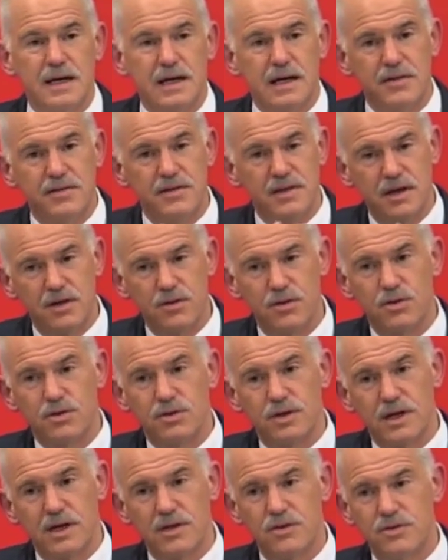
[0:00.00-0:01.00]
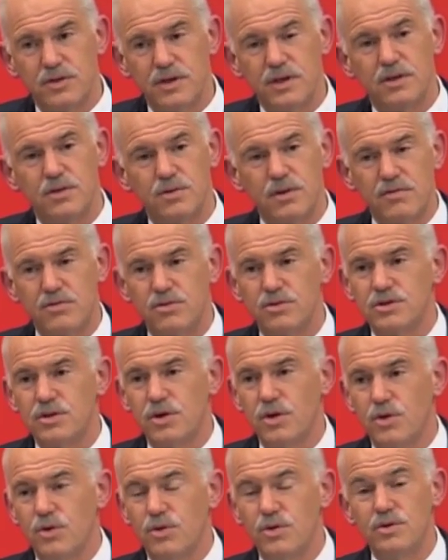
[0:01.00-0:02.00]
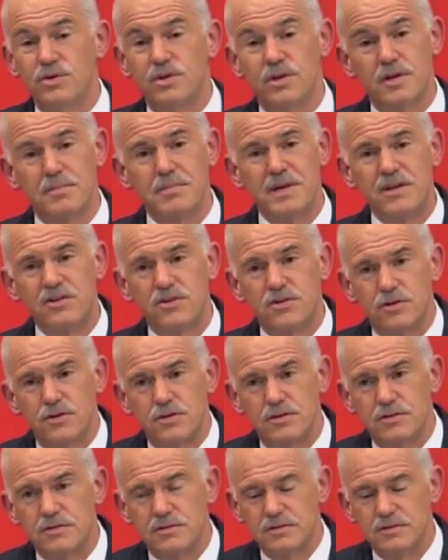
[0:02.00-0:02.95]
and the other country the revenues go to the minister.